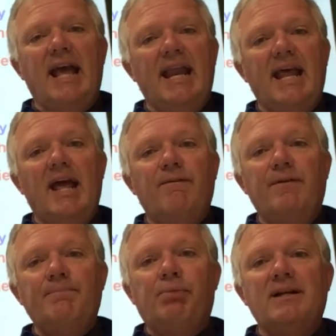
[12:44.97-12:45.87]
and
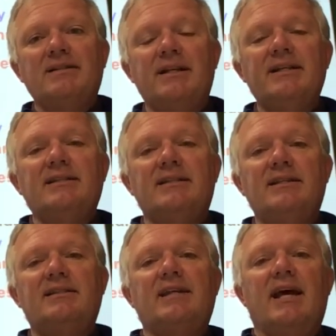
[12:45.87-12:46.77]
every president
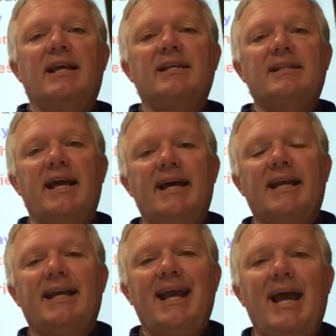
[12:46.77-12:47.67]
since then has had a
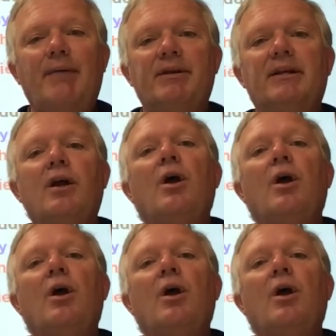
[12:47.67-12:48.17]
cabinet